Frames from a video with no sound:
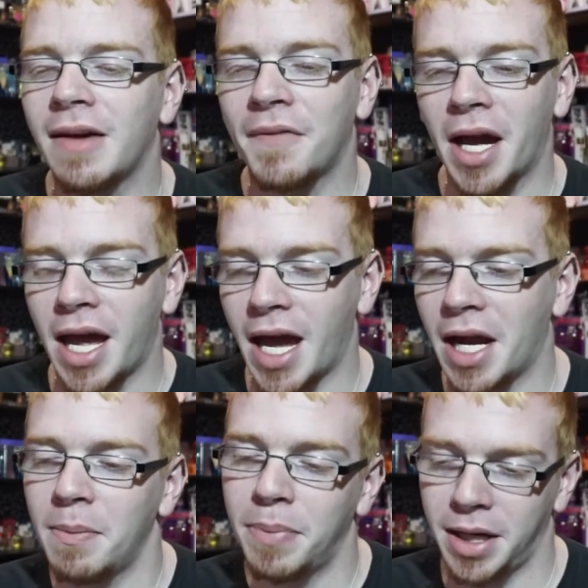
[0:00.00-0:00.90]
if I
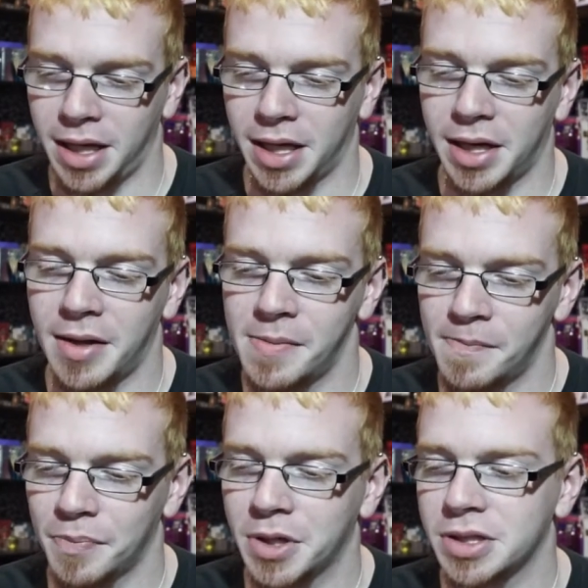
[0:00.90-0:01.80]
had to pick,
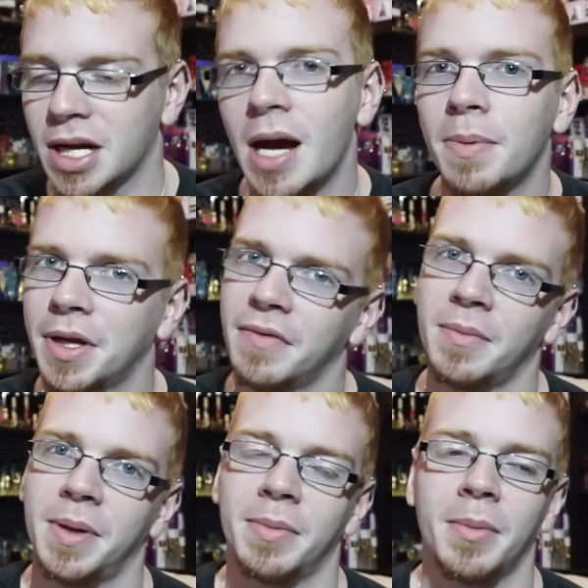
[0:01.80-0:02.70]
there's a couple
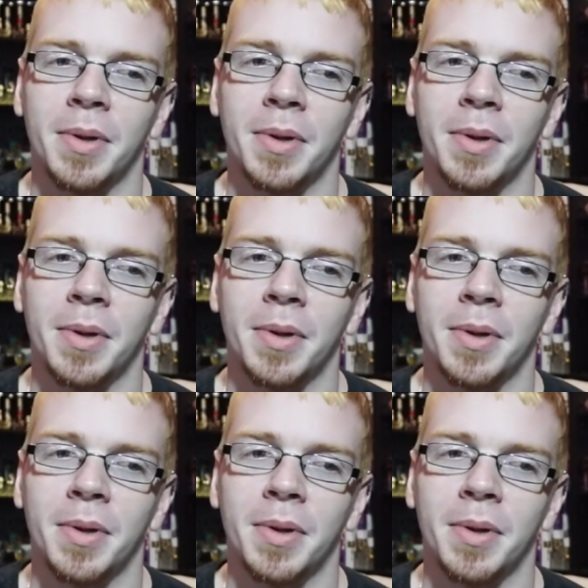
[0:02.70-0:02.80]
different people,